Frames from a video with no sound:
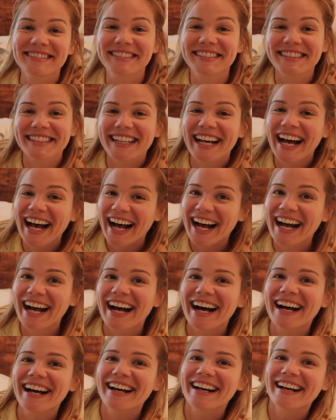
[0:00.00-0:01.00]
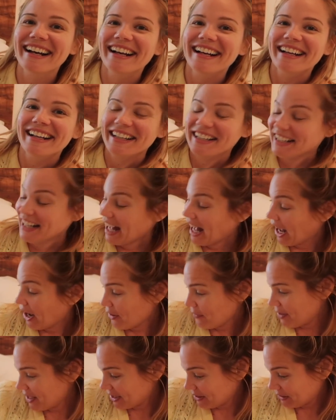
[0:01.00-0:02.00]
I hope
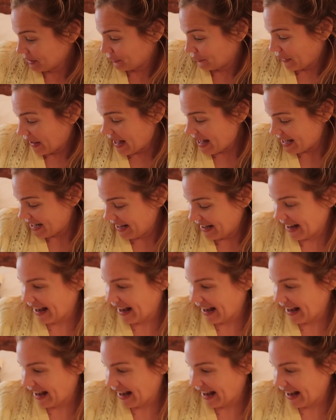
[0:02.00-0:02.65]
this fun.